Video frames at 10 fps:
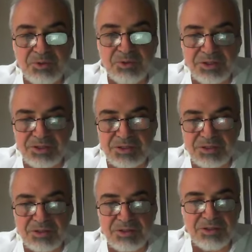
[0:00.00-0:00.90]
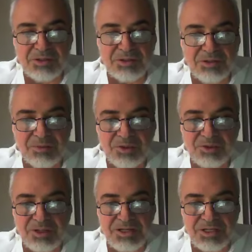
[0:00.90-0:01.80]
What does
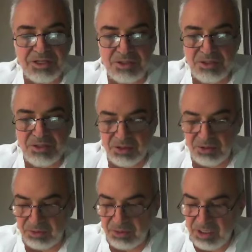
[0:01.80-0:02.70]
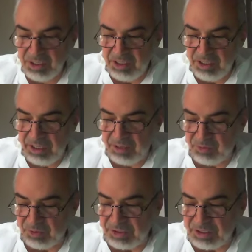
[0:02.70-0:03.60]
computerization do?
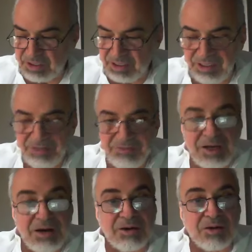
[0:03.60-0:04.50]
And what does it leave out?